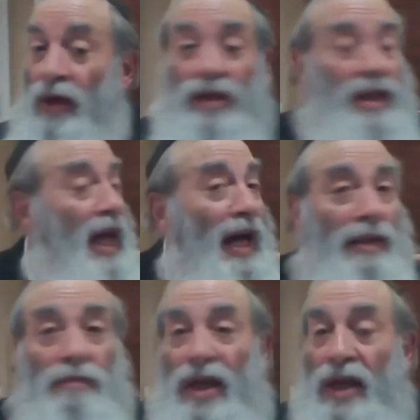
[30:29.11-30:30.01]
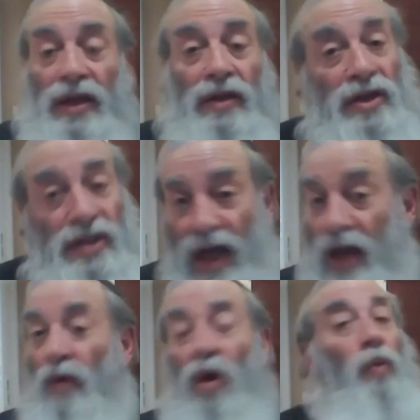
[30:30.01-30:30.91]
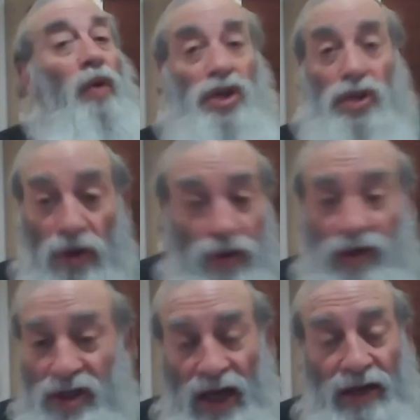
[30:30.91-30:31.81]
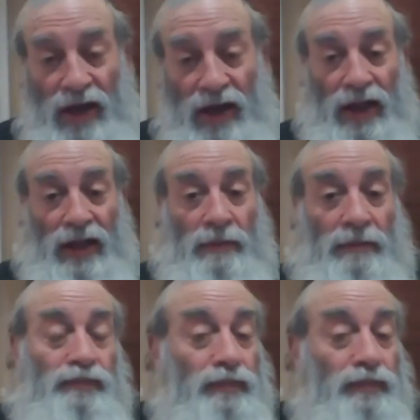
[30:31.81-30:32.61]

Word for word: Not meaning to say we shouldn't say Tehillim